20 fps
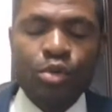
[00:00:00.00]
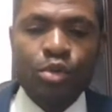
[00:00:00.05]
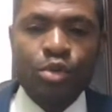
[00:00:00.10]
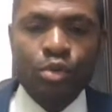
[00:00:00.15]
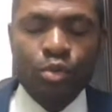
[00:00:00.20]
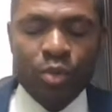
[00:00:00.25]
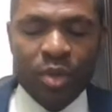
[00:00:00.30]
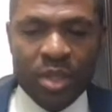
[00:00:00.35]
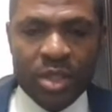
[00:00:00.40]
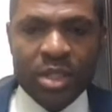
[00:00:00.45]

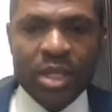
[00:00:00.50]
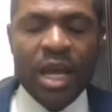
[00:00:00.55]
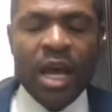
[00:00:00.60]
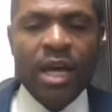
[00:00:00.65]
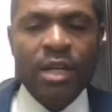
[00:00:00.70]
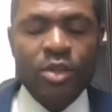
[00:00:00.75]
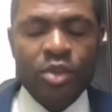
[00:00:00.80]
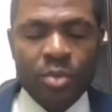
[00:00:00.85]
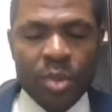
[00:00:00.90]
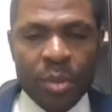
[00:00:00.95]

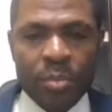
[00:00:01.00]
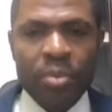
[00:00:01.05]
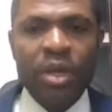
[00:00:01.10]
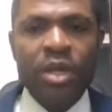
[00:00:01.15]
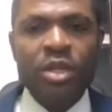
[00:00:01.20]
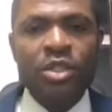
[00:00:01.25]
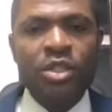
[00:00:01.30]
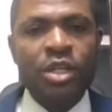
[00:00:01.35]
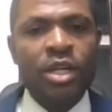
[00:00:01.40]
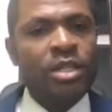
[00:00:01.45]
withstand, to be
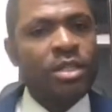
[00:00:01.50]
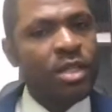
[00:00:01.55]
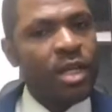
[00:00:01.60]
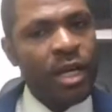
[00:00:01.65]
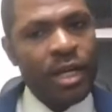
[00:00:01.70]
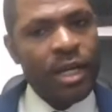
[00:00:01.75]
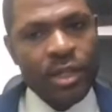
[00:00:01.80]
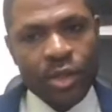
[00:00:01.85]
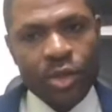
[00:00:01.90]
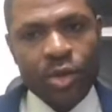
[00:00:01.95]
patient,
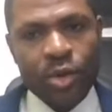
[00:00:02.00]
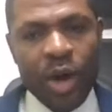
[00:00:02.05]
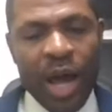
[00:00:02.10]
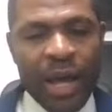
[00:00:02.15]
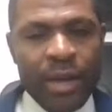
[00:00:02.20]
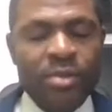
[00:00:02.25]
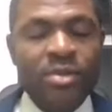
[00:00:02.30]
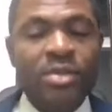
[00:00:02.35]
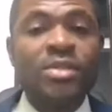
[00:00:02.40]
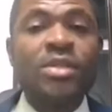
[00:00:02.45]
and I
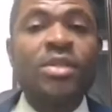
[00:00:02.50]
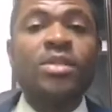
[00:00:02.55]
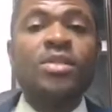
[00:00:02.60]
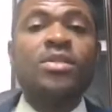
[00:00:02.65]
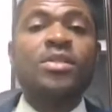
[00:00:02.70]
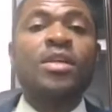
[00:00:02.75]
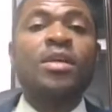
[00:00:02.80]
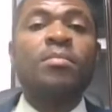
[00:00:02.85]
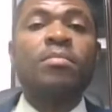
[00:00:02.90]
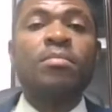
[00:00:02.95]
don't see the
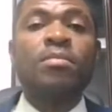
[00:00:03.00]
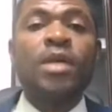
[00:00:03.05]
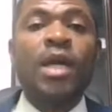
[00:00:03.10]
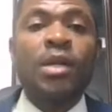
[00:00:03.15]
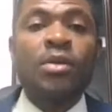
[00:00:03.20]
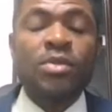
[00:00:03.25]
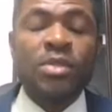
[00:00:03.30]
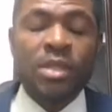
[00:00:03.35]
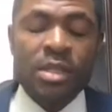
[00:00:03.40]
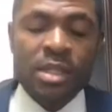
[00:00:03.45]
same
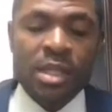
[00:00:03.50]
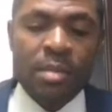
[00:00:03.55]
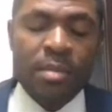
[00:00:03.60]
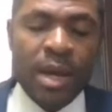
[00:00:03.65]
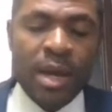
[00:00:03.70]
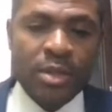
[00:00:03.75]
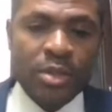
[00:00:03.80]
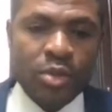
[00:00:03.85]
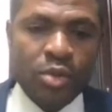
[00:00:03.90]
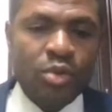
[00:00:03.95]

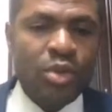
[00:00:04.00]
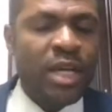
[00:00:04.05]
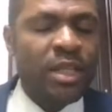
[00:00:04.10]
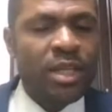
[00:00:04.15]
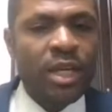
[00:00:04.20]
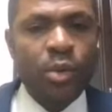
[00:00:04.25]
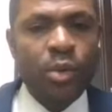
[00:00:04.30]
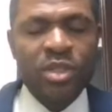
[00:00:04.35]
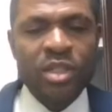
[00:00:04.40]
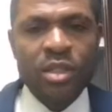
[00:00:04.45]
attitude. So I
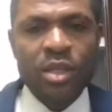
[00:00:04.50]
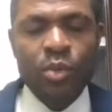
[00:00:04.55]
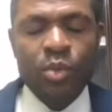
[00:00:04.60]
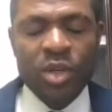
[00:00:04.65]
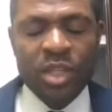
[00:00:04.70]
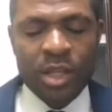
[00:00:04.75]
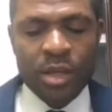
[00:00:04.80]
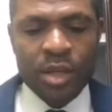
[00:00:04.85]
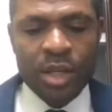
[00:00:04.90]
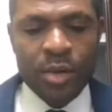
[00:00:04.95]
think
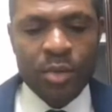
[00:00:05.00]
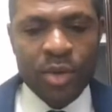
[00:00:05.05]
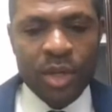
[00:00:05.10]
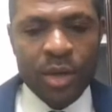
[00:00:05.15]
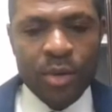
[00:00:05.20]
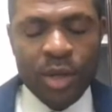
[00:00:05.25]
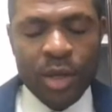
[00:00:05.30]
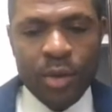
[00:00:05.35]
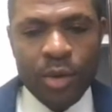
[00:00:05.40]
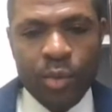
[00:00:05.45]

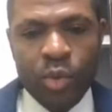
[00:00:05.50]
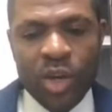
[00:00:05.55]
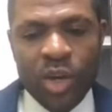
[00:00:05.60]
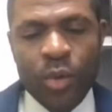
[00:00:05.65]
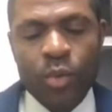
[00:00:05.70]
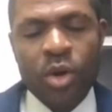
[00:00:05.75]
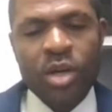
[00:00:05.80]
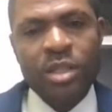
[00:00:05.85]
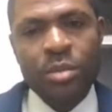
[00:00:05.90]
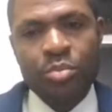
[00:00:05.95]
it
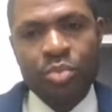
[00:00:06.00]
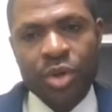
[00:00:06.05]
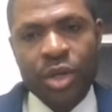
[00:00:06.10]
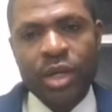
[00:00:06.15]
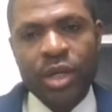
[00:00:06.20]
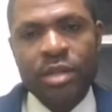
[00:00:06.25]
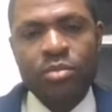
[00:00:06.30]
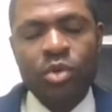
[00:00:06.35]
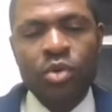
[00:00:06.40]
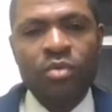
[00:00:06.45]
was a
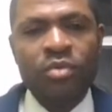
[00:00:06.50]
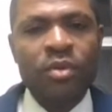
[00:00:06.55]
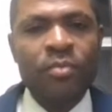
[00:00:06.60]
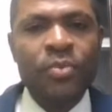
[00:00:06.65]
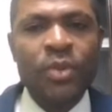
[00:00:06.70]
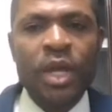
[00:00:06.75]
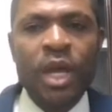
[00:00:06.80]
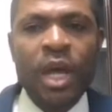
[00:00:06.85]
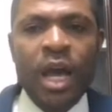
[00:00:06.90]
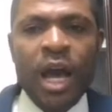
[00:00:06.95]
brilliant move.
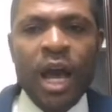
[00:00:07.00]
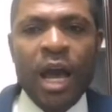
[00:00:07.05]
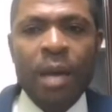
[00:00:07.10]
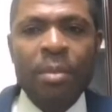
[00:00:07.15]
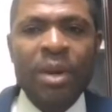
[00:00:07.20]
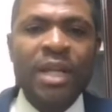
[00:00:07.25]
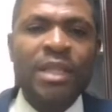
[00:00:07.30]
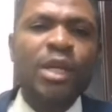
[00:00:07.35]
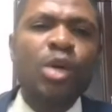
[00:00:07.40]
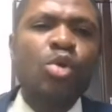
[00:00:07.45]

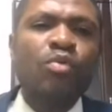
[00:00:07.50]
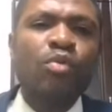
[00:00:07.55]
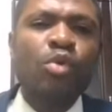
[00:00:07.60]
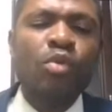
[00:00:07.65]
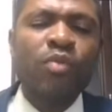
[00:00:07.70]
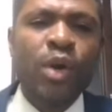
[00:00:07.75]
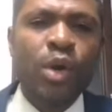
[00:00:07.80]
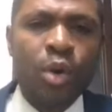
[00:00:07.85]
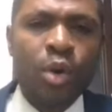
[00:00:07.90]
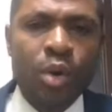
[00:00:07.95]
But I think
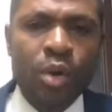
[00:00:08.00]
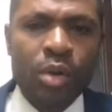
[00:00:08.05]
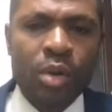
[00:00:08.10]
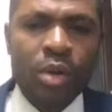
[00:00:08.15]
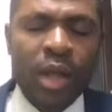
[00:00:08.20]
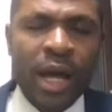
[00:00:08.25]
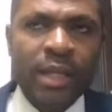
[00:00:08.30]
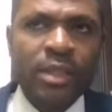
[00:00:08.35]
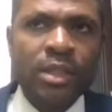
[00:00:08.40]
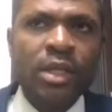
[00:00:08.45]
overall,
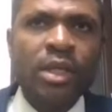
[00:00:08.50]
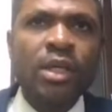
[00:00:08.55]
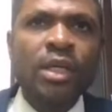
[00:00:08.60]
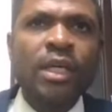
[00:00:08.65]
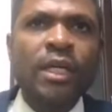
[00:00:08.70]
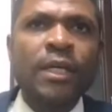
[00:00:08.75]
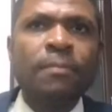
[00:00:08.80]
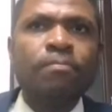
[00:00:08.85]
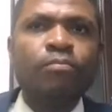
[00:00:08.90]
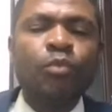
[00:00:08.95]
I think
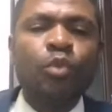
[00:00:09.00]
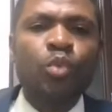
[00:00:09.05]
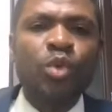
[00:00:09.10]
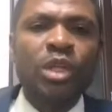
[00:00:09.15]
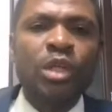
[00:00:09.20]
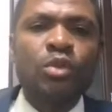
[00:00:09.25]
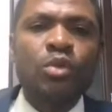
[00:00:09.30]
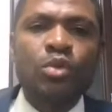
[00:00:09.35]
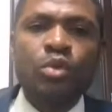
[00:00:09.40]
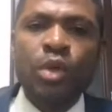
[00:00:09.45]
we
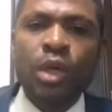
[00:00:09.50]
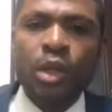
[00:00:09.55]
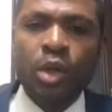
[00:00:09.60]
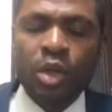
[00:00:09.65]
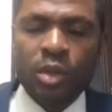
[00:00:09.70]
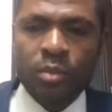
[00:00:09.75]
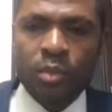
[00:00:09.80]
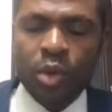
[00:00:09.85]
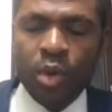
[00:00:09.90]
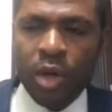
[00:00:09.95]
need to do a
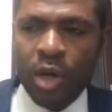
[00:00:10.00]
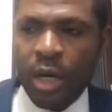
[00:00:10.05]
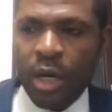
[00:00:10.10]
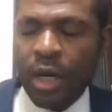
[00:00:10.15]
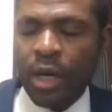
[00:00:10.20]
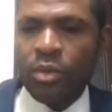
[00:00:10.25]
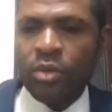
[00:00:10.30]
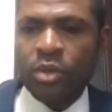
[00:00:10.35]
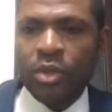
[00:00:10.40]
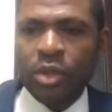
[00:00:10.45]
lot more
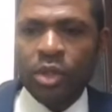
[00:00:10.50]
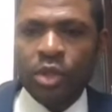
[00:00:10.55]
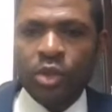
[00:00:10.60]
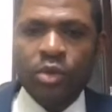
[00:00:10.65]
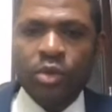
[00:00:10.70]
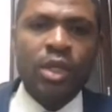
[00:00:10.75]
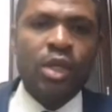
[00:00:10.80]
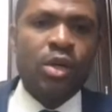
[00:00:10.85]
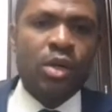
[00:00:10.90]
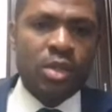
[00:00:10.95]
around
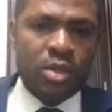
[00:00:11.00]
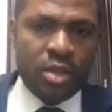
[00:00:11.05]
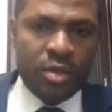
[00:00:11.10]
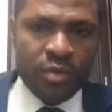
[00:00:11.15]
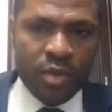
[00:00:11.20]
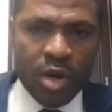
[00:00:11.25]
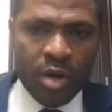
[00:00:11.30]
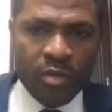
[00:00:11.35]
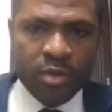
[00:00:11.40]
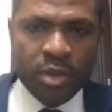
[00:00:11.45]
the cost
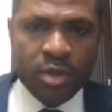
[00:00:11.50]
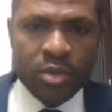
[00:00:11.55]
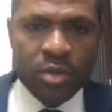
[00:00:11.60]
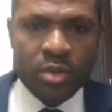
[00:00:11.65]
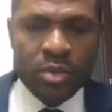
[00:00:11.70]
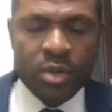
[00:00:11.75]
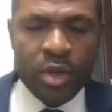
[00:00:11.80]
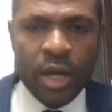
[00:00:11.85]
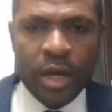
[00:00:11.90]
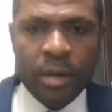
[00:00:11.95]
of
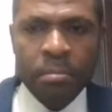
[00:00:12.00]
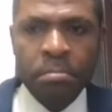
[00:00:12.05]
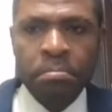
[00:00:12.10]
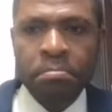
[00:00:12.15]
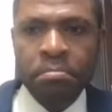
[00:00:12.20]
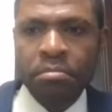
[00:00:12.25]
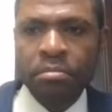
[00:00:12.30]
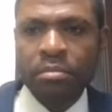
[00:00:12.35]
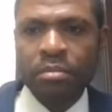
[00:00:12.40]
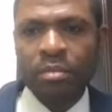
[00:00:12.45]
governance.
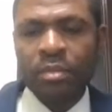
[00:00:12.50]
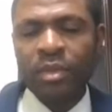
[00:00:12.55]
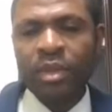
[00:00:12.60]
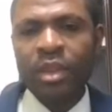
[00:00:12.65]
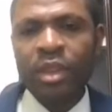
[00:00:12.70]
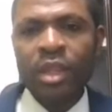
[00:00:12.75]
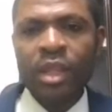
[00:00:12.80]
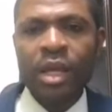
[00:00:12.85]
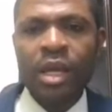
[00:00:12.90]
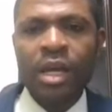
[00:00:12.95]

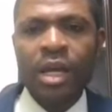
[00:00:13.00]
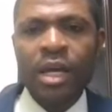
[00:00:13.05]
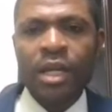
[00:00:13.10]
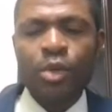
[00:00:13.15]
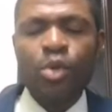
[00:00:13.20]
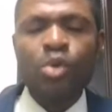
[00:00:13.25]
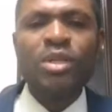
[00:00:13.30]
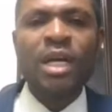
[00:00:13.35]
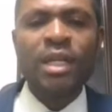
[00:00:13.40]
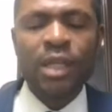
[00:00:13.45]

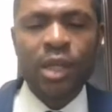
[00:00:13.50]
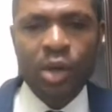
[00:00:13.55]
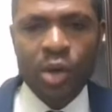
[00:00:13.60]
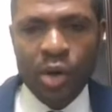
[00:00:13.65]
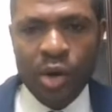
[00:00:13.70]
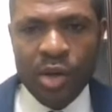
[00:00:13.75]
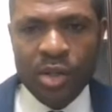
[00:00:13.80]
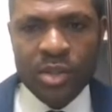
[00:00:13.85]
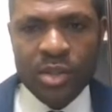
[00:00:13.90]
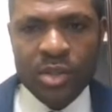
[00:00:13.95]
Those are the
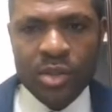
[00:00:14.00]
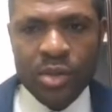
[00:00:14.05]
costs.